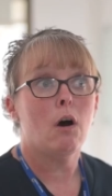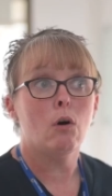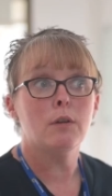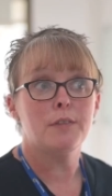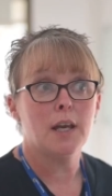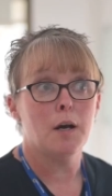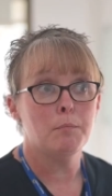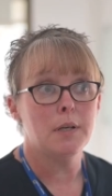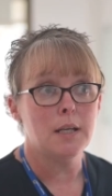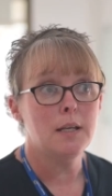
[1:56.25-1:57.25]
whole of the
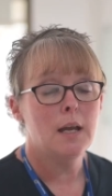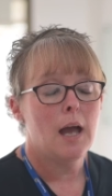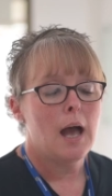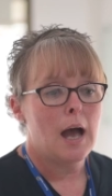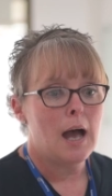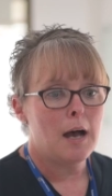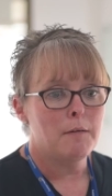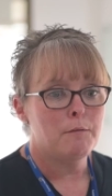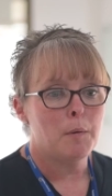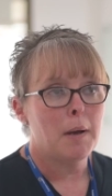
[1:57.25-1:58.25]
company
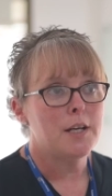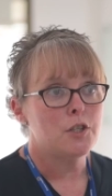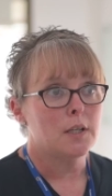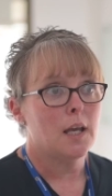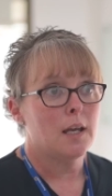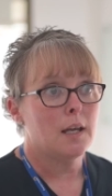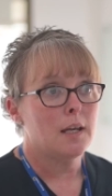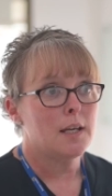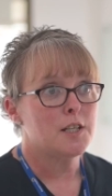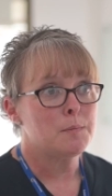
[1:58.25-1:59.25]
um, for patient care
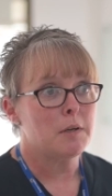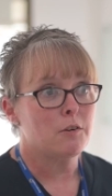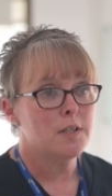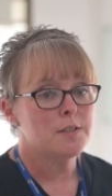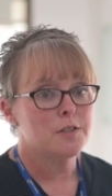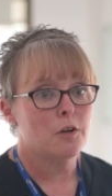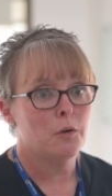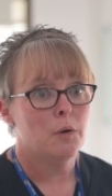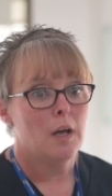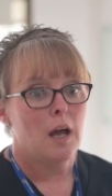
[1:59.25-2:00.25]
experience.
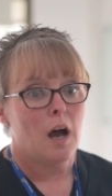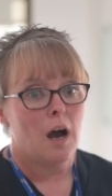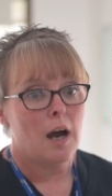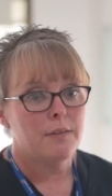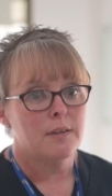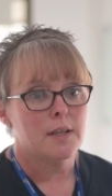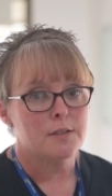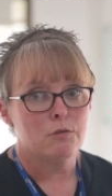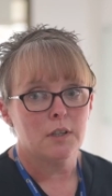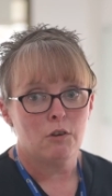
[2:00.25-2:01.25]
So I think
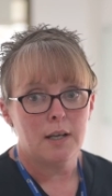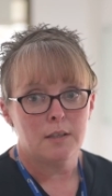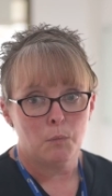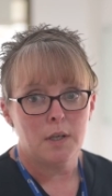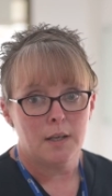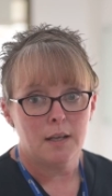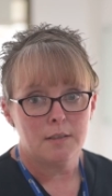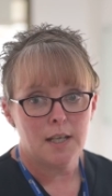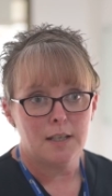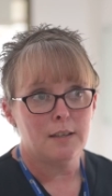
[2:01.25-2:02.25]
that's really great that we're now
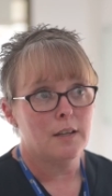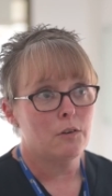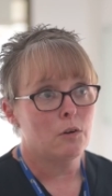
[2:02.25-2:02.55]
taking that